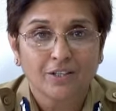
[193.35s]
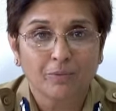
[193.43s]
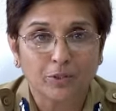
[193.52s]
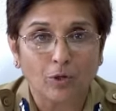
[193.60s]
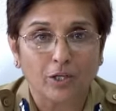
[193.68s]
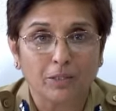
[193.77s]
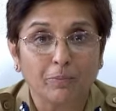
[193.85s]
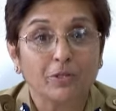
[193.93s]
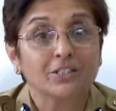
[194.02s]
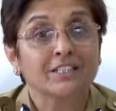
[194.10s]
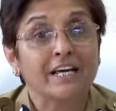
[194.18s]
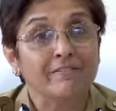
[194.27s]
We're talking
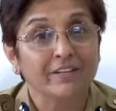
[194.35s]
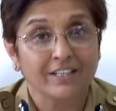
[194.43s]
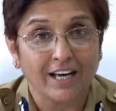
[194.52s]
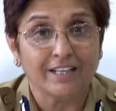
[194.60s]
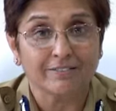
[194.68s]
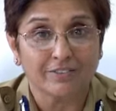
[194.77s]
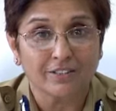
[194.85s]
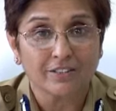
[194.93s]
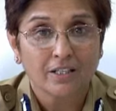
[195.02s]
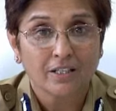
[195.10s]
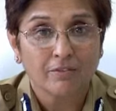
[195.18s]
about saving lives.